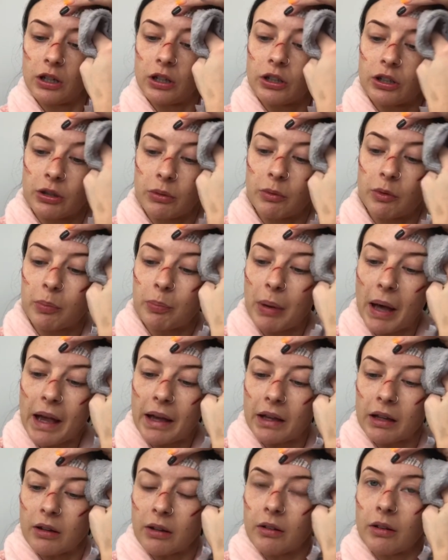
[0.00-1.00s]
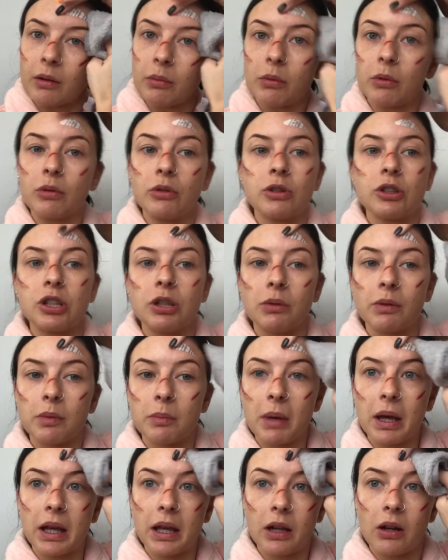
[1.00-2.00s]
She was banging on the wall, she was
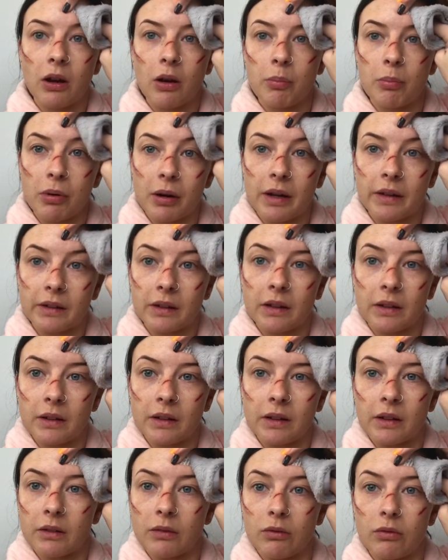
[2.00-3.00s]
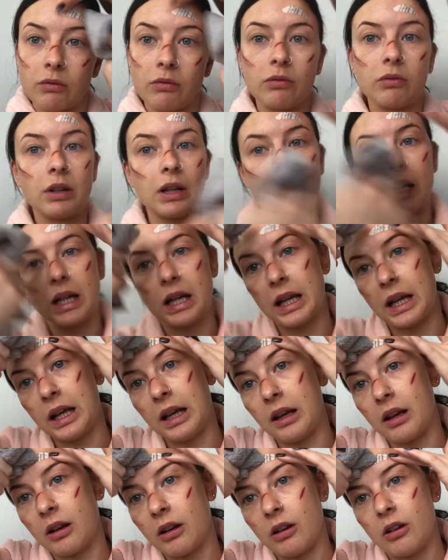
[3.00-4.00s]
making her presence
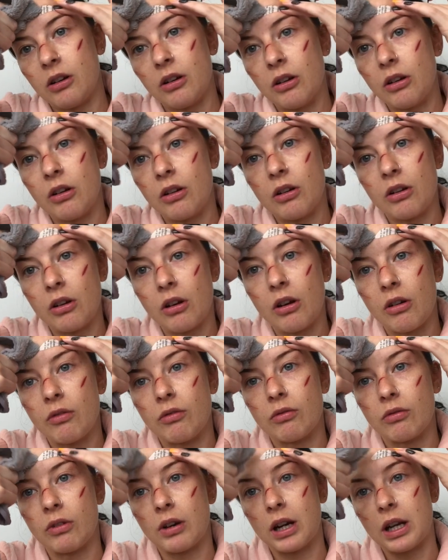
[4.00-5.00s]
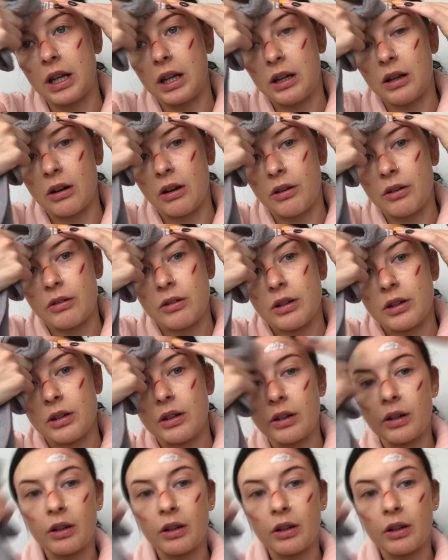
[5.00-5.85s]
really, really known.